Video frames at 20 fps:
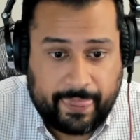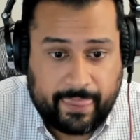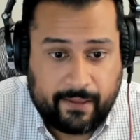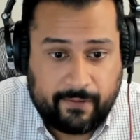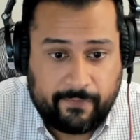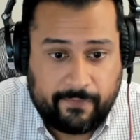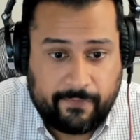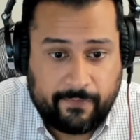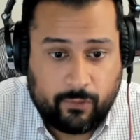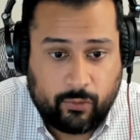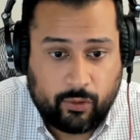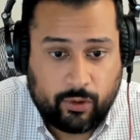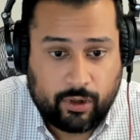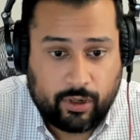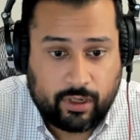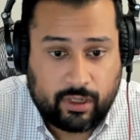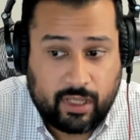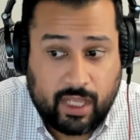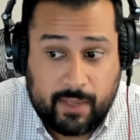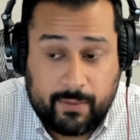
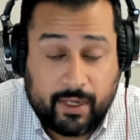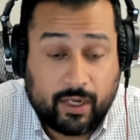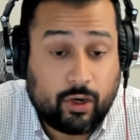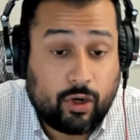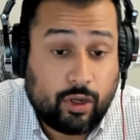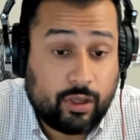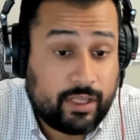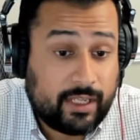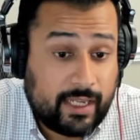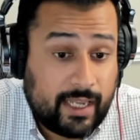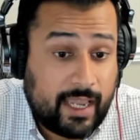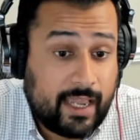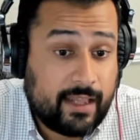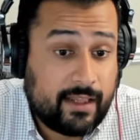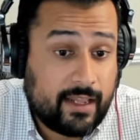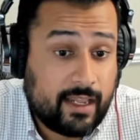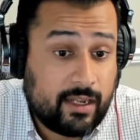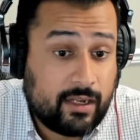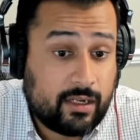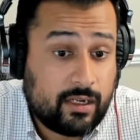for claiming early
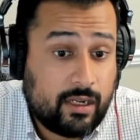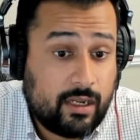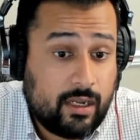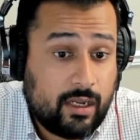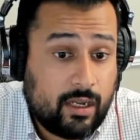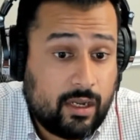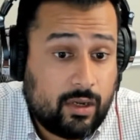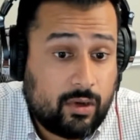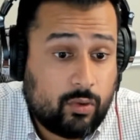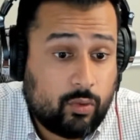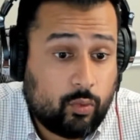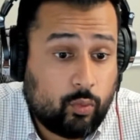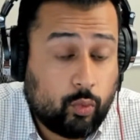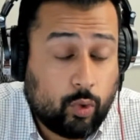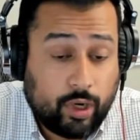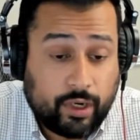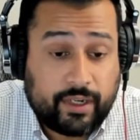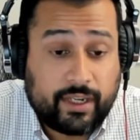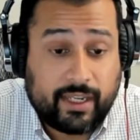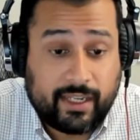and then
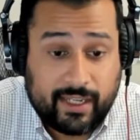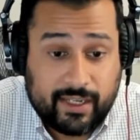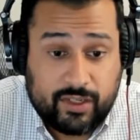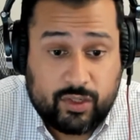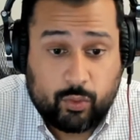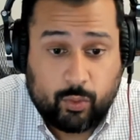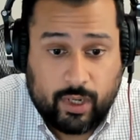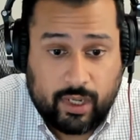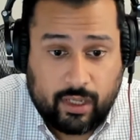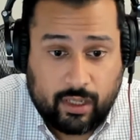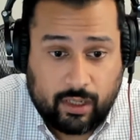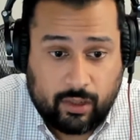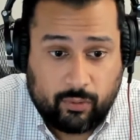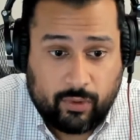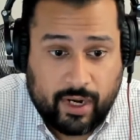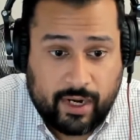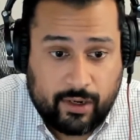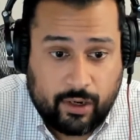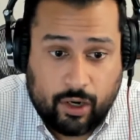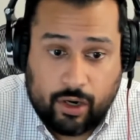working as well,
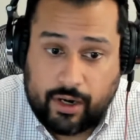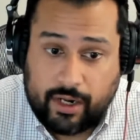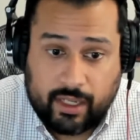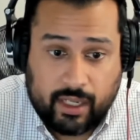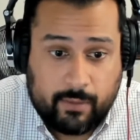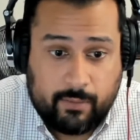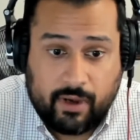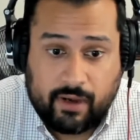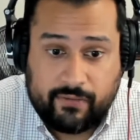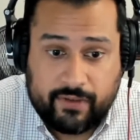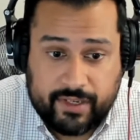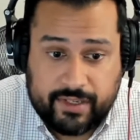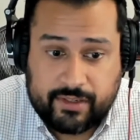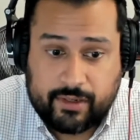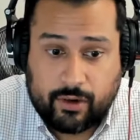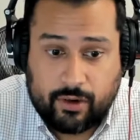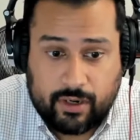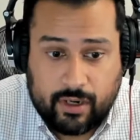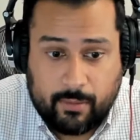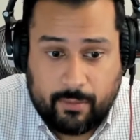right? Earning above a
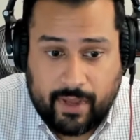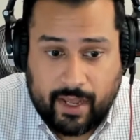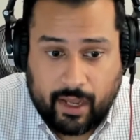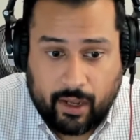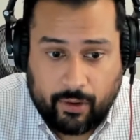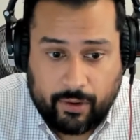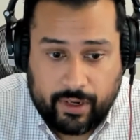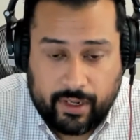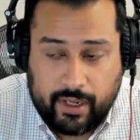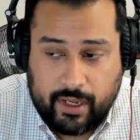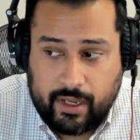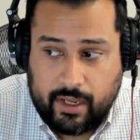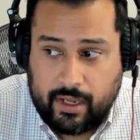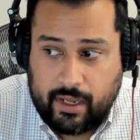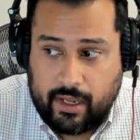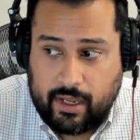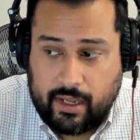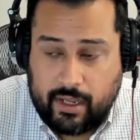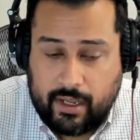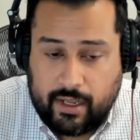certain amount.
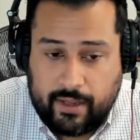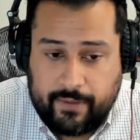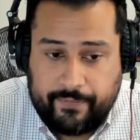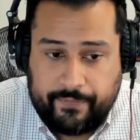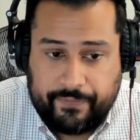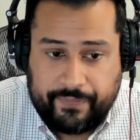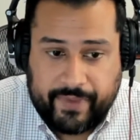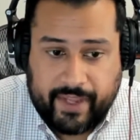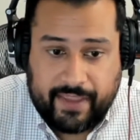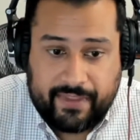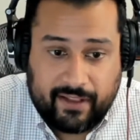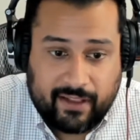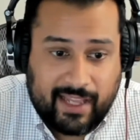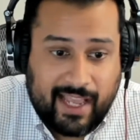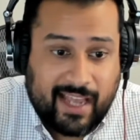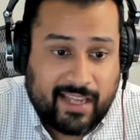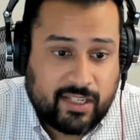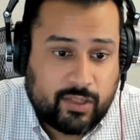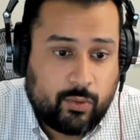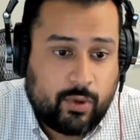And the
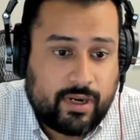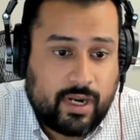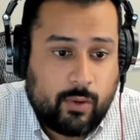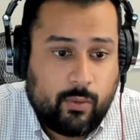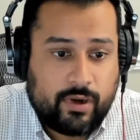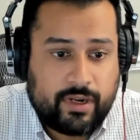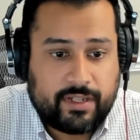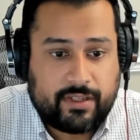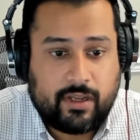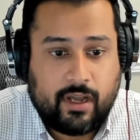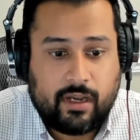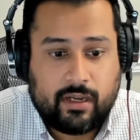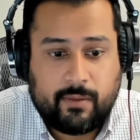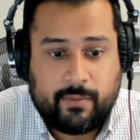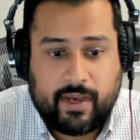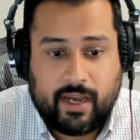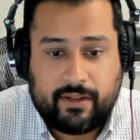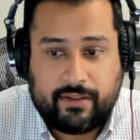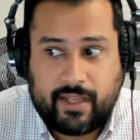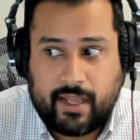last one I want to talk
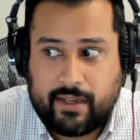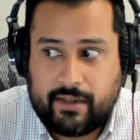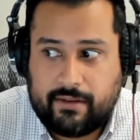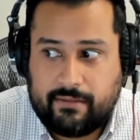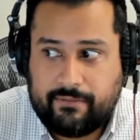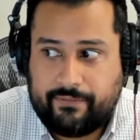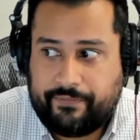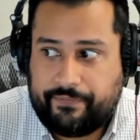about that